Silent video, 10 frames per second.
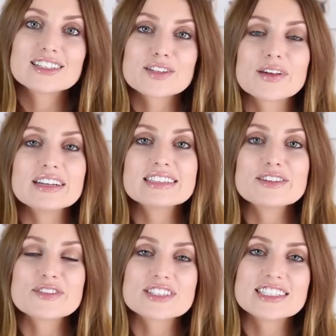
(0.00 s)
So that is
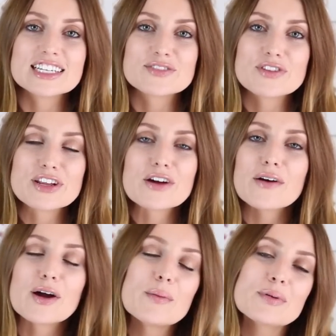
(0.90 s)
it for today's video.
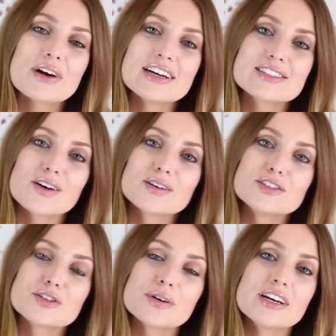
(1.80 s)
I hope you guys all
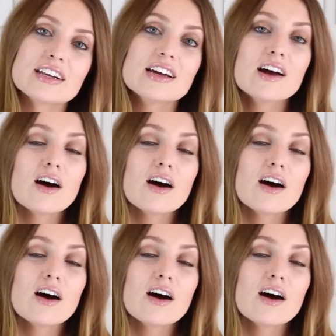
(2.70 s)
enjoyed.